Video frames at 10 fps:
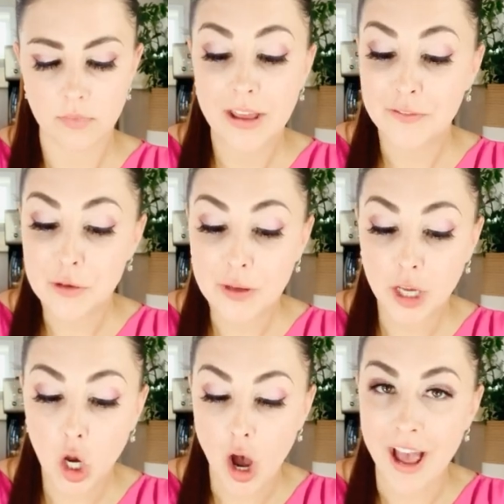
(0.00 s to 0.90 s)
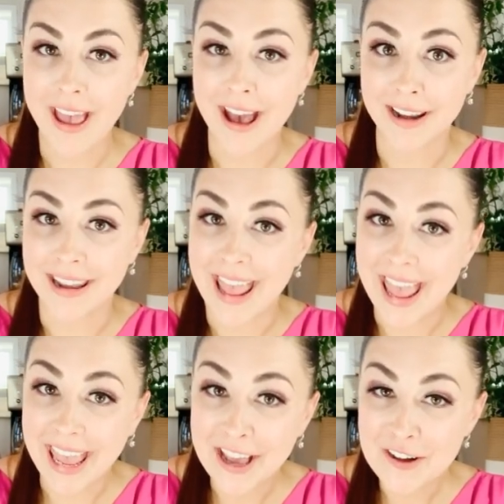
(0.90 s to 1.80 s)
If you can cut at an
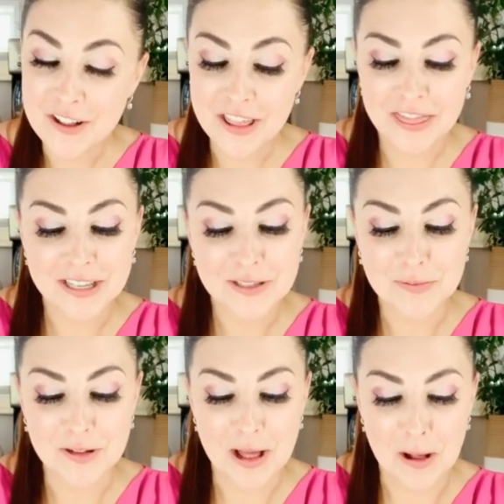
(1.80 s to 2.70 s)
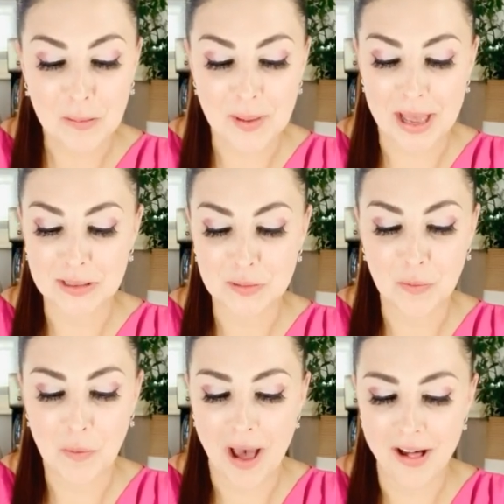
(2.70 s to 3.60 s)
angle, this will help as
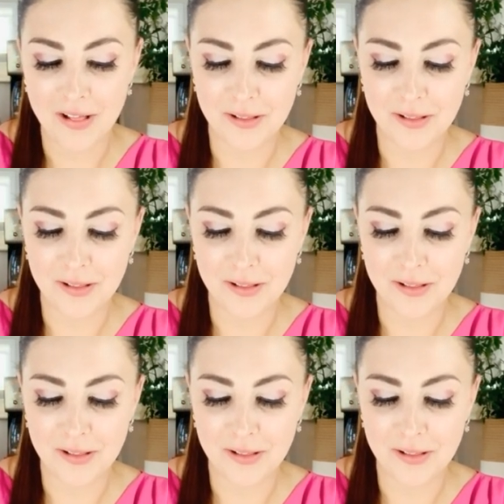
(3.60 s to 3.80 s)
well.